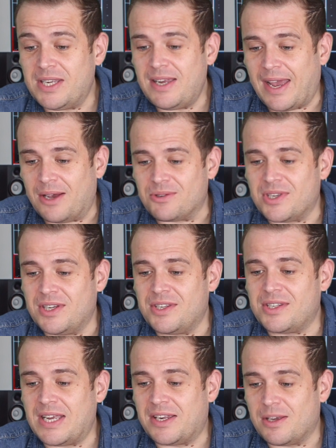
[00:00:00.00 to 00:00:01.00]
in-house and
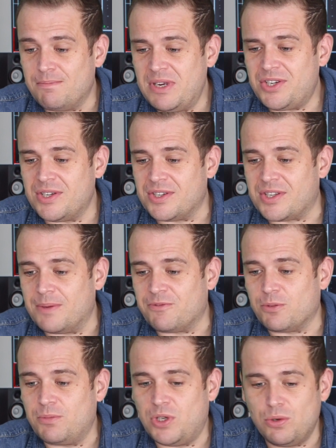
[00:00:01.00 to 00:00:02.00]
instead commissions them
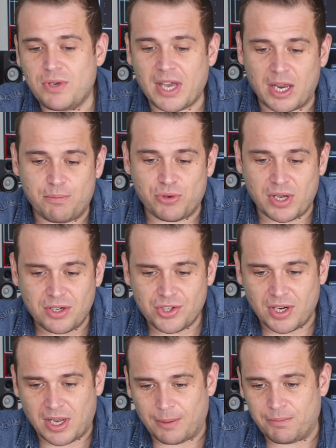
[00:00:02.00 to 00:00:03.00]
from UK
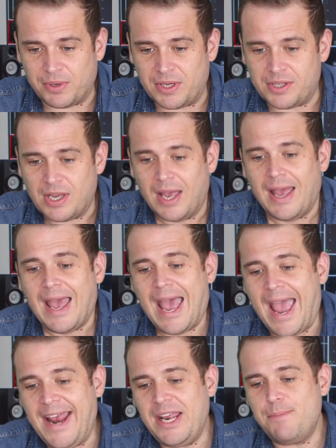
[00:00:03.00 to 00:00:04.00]
production companies.
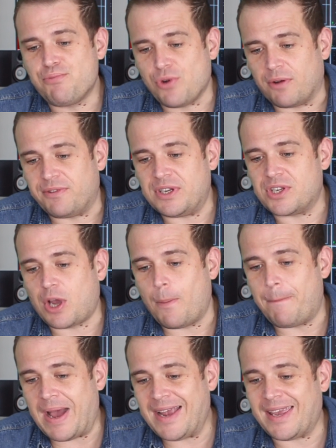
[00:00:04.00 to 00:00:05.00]
Any profits go
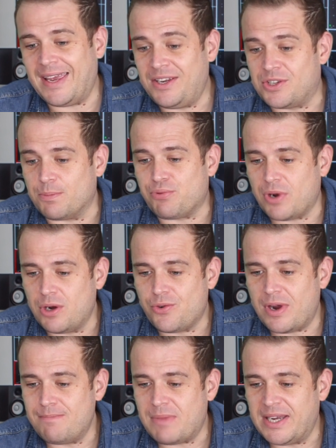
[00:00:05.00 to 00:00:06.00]
back into
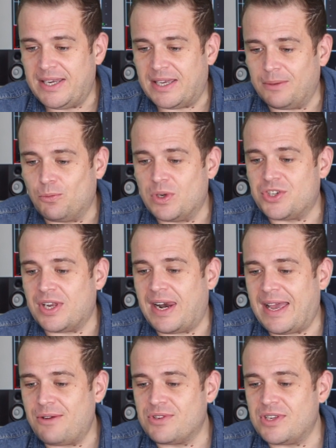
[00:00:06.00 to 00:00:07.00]
programme making, which
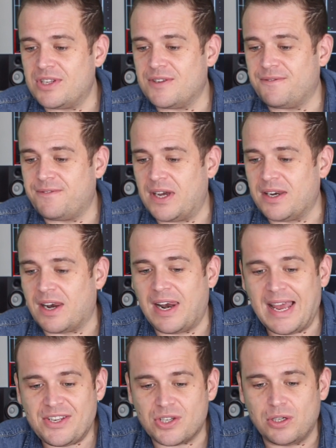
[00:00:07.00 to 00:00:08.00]
allows it to fund
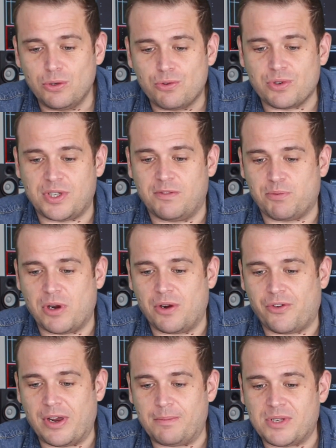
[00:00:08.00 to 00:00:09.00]
less lucrative
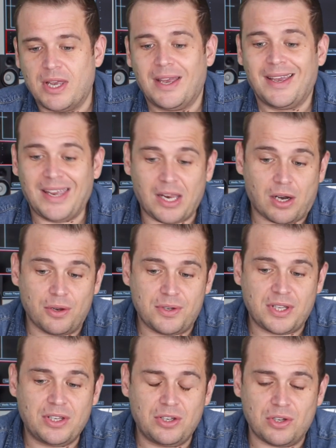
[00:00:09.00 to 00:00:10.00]
programmes,
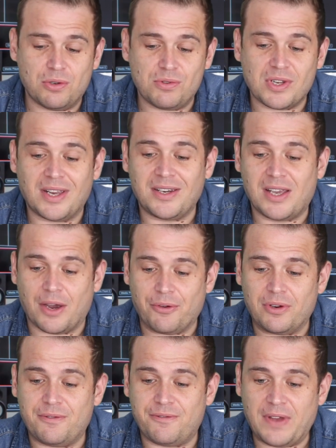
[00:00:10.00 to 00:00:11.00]
including the news and
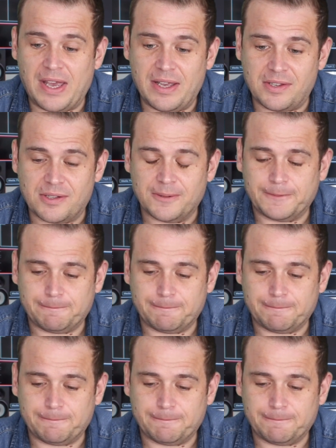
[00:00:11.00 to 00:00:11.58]
current affairs.